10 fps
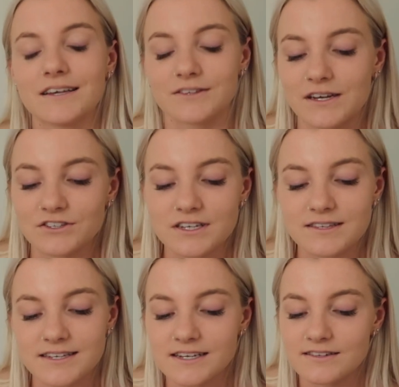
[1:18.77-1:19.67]
So as you
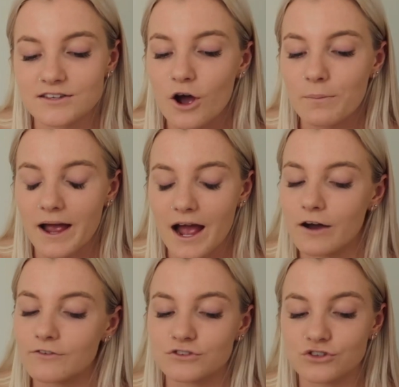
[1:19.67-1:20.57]
can see at the top, I
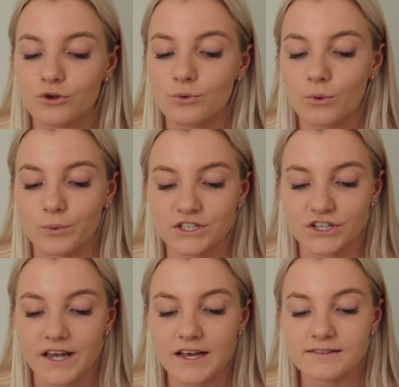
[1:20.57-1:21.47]
have two
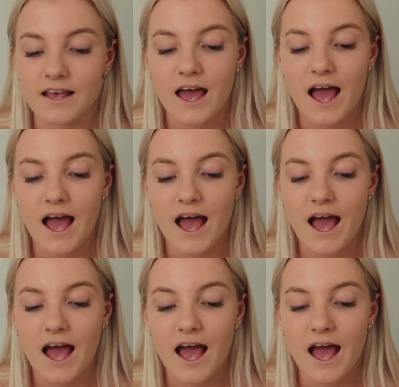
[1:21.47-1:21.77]
widgets